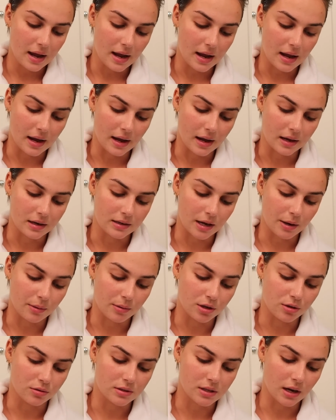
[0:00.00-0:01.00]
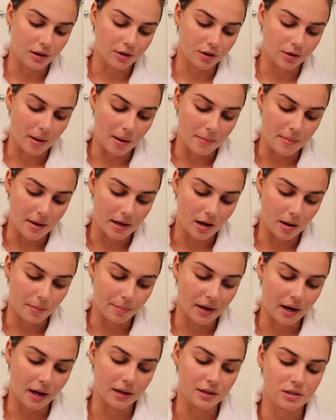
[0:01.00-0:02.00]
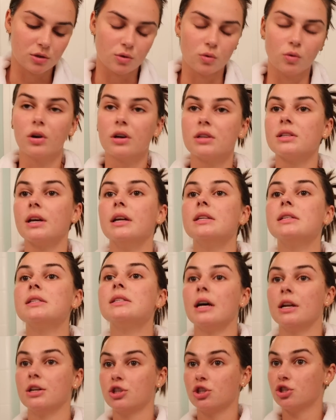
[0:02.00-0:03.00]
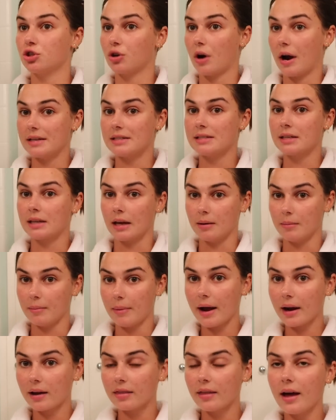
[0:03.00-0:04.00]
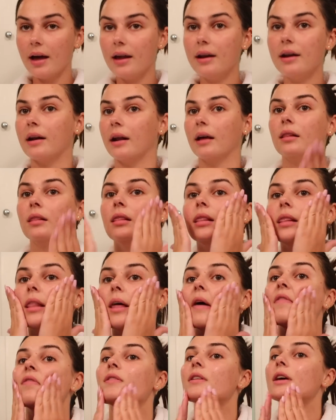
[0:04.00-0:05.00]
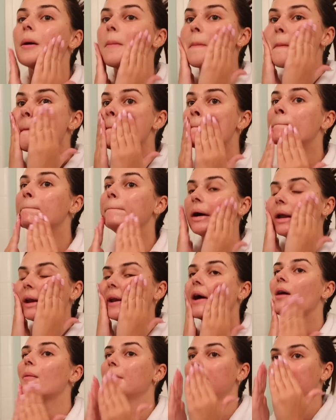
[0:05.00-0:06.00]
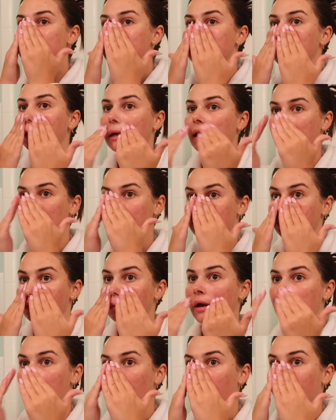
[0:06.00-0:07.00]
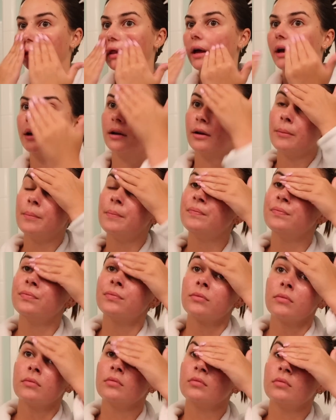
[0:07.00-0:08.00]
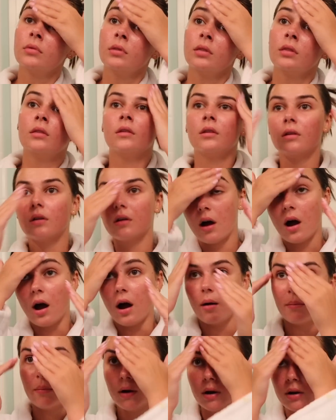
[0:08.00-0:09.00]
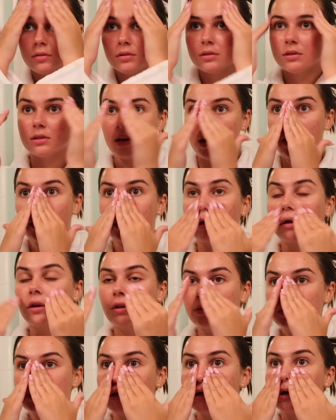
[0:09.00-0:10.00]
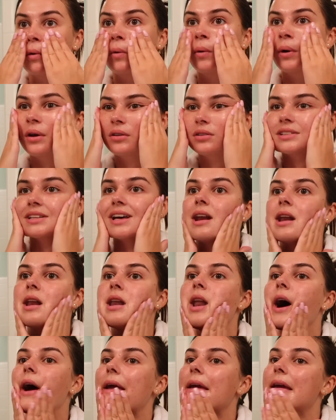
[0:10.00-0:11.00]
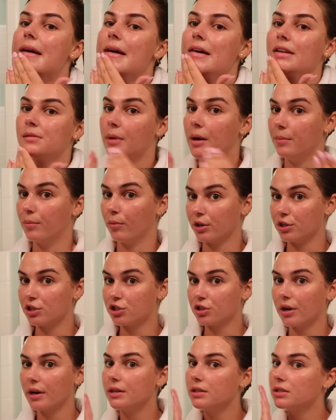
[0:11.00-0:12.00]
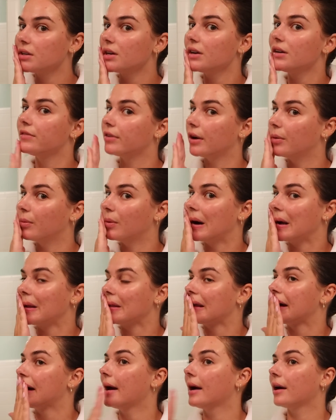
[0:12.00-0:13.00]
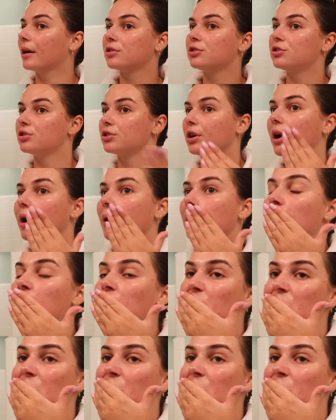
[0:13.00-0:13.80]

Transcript: and I would use it under my makeup in high school because I had such dry skin back then and I loved it but now my skin is way more like combo so I'll use like oils at night as my moisturizer if I want the extra